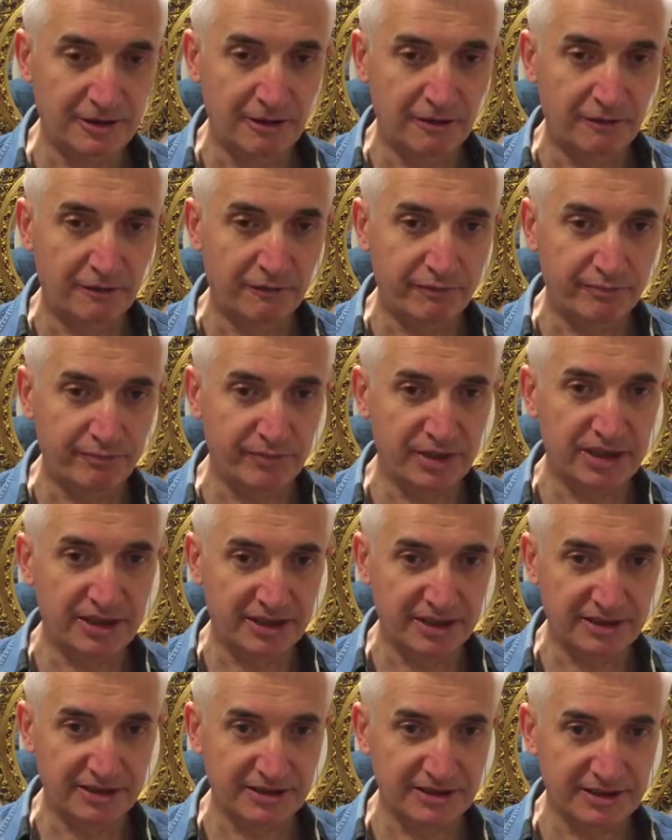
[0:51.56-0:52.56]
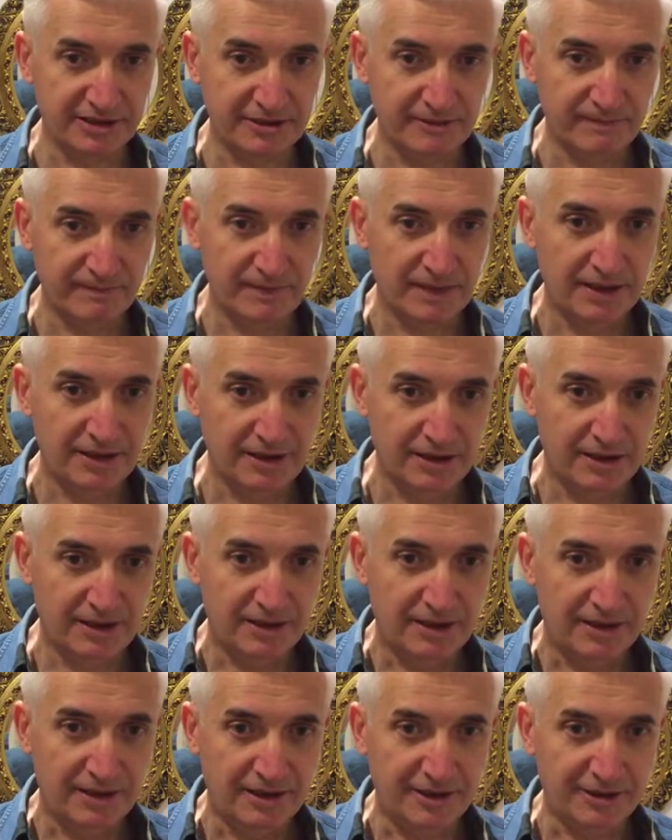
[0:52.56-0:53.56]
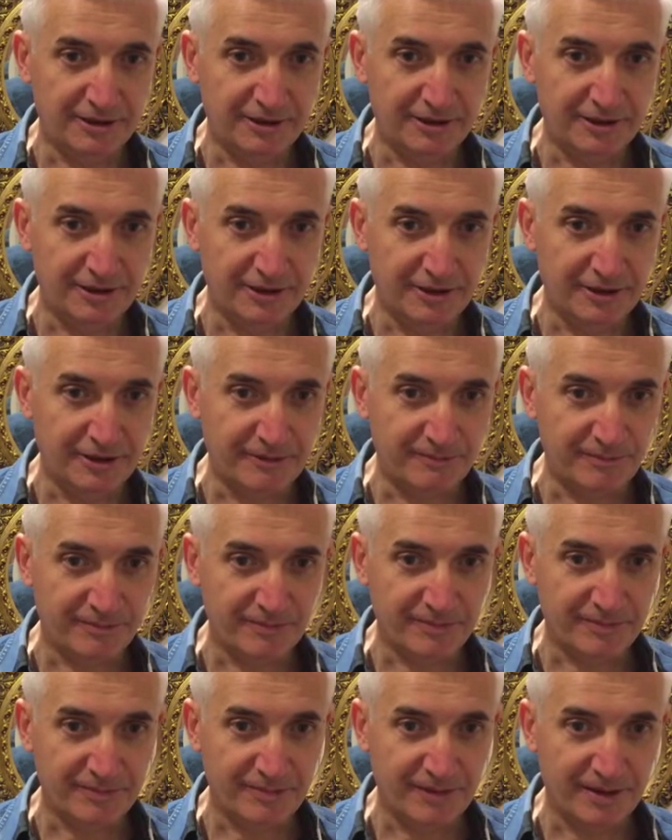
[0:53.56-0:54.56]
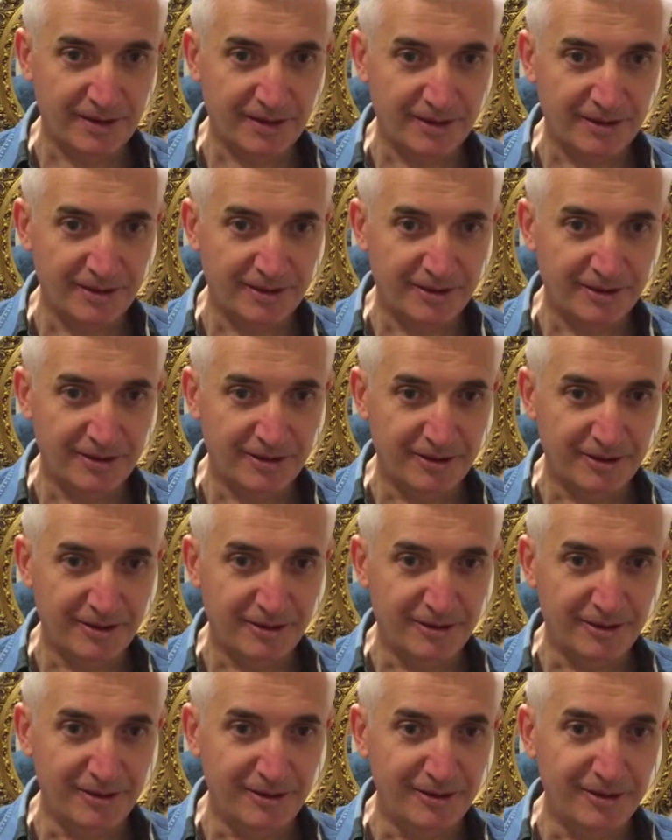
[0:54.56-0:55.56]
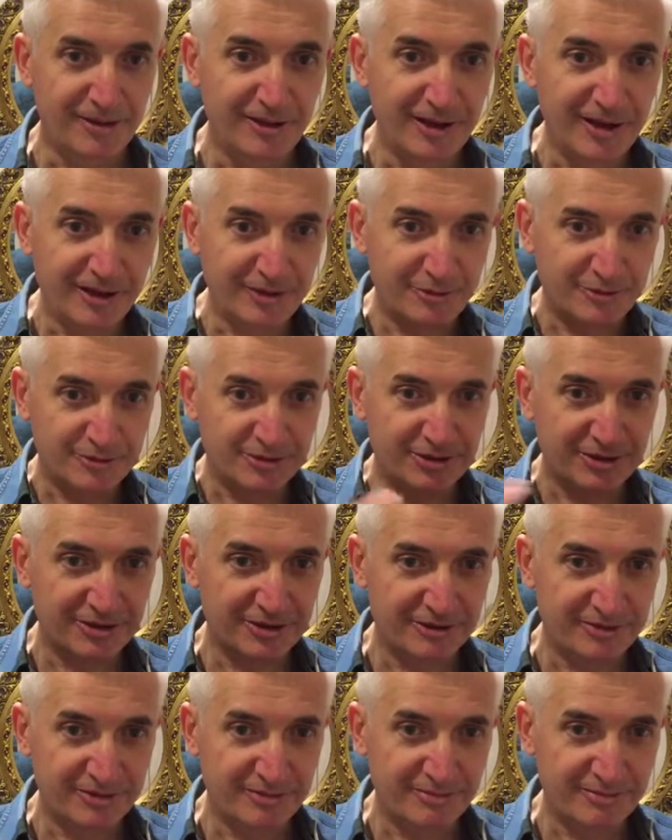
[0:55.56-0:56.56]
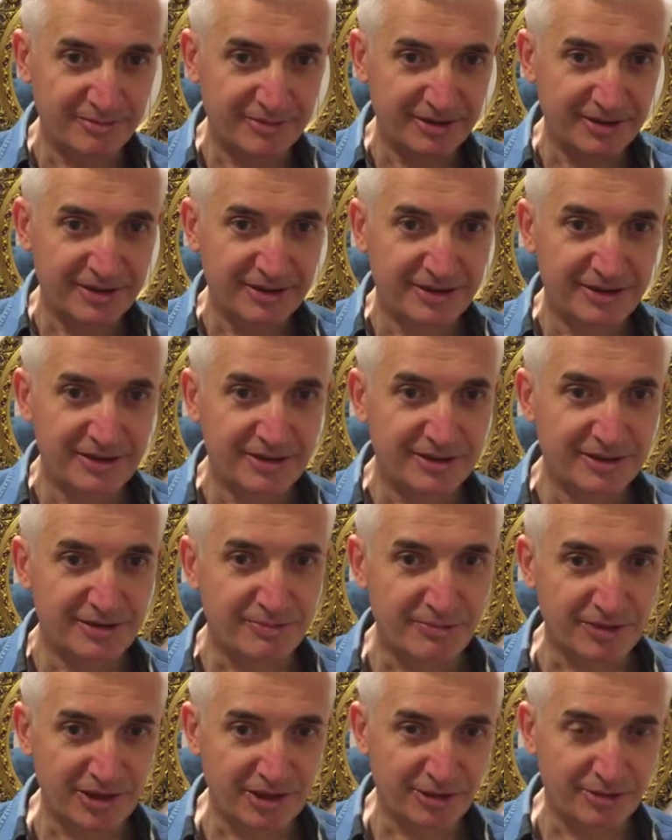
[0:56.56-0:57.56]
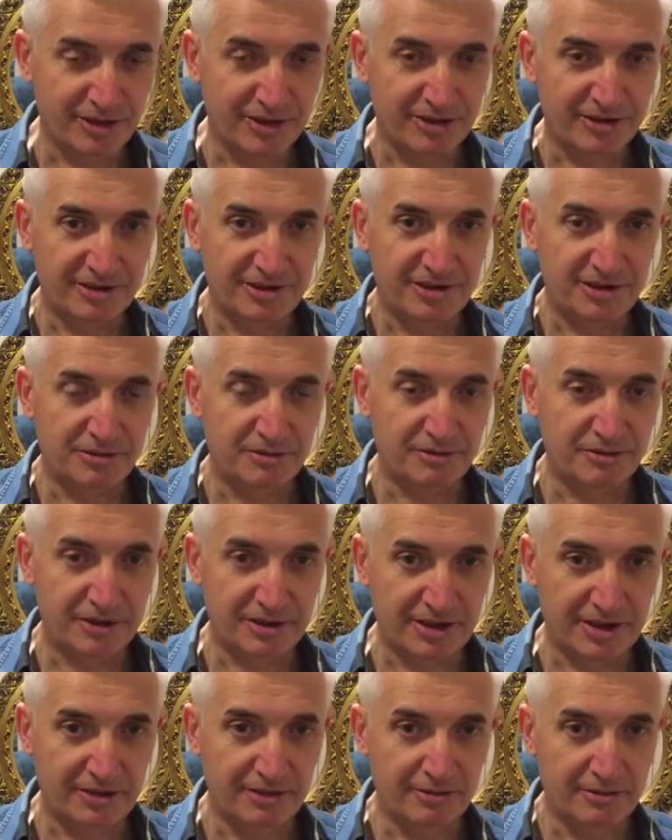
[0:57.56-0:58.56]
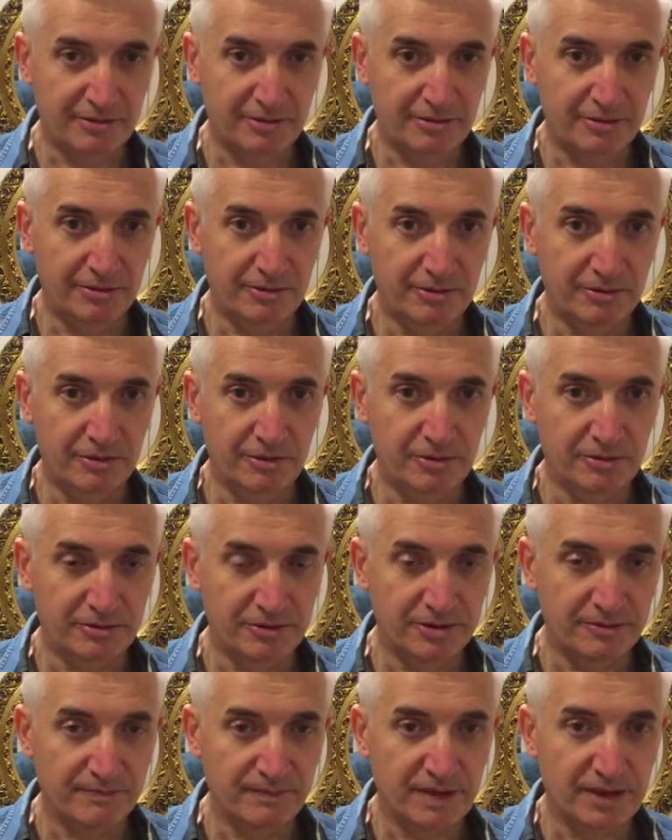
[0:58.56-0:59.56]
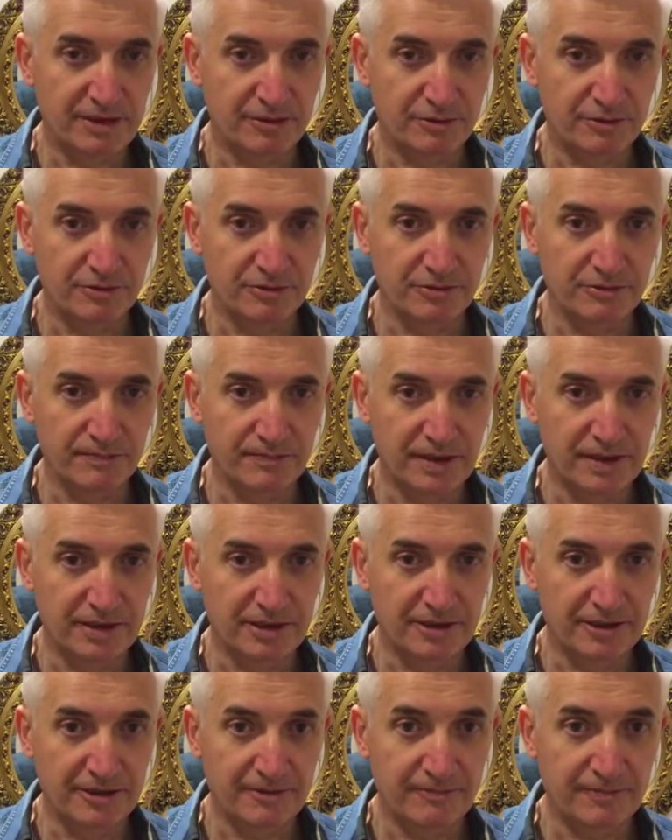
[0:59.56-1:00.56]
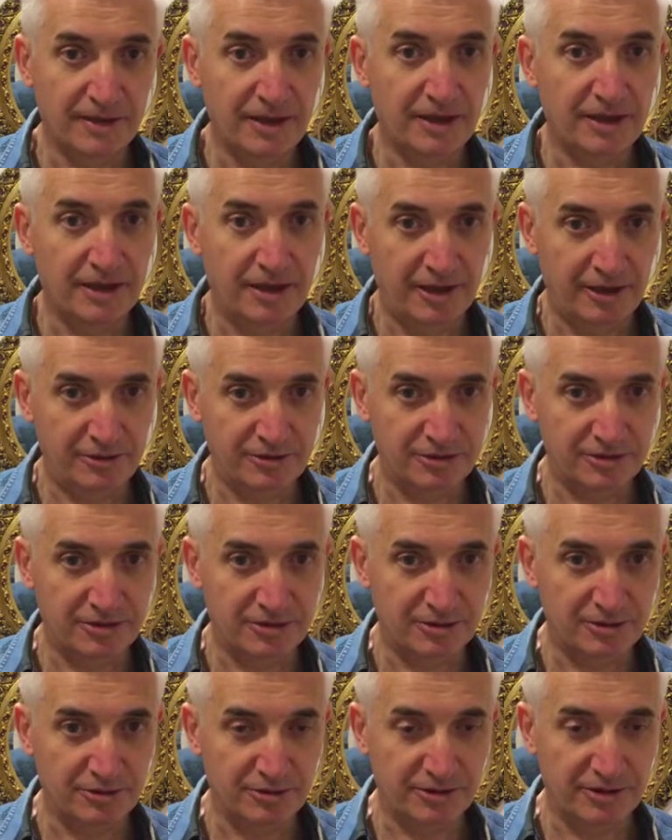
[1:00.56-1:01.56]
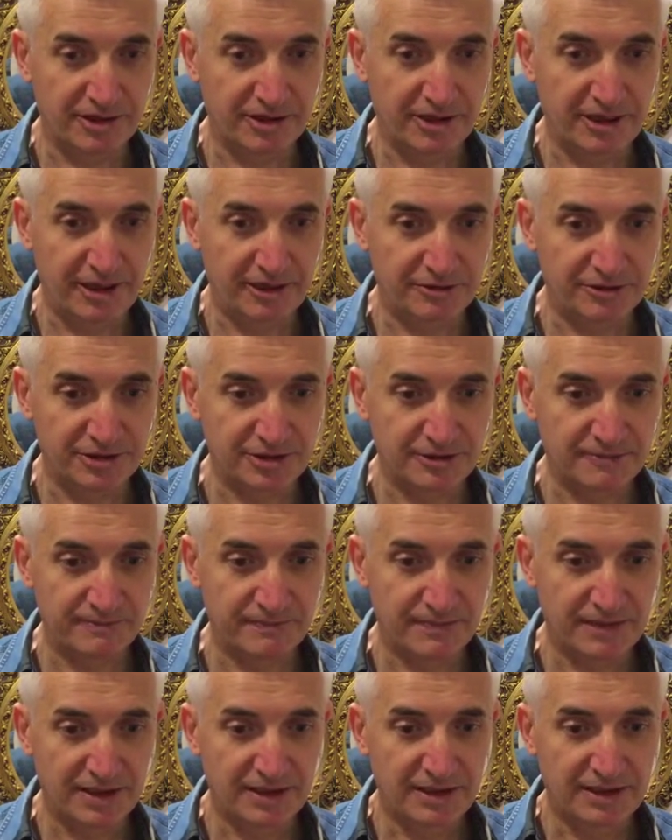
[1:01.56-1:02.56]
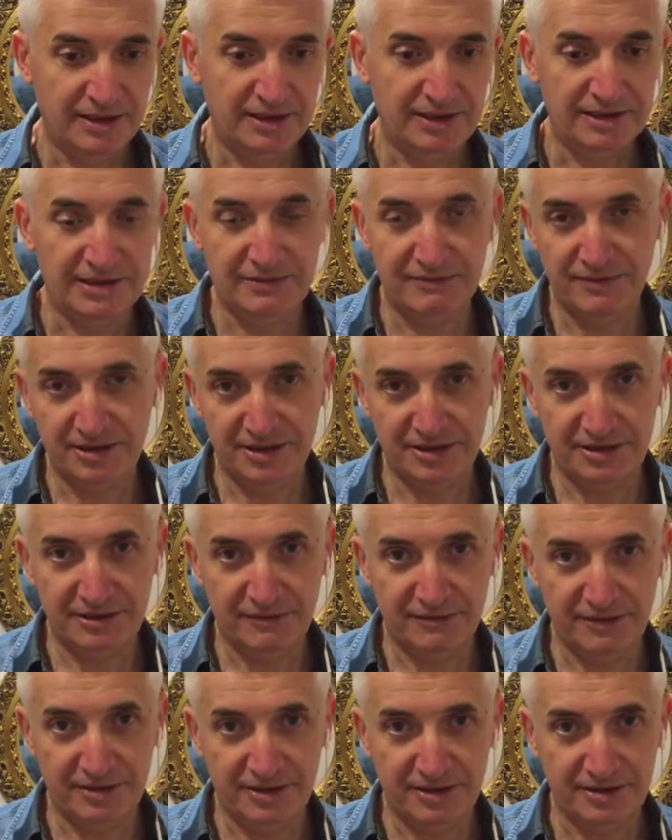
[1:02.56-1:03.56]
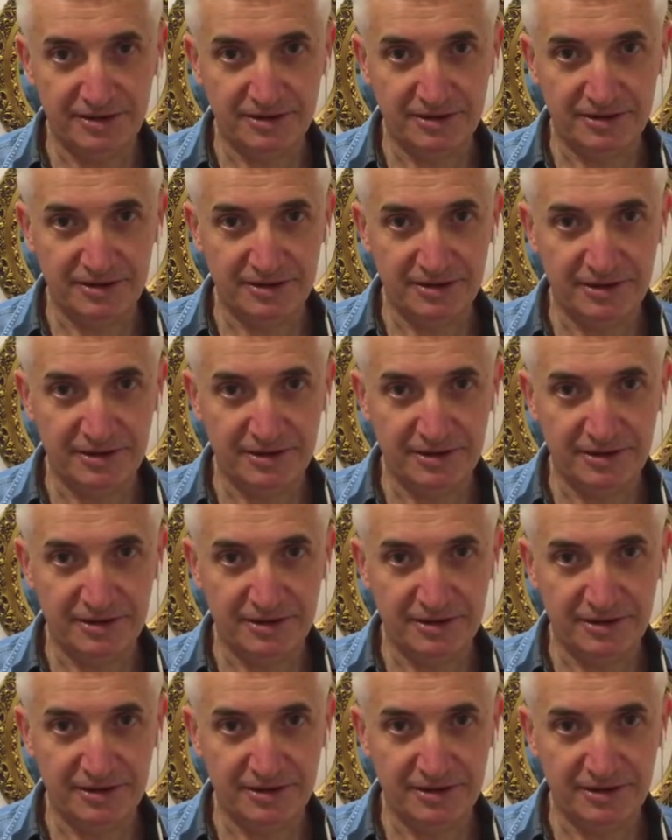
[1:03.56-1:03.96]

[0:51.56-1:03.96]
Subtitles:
of meanings, and load, spiritual and historical load into a house, historic house. It's very different.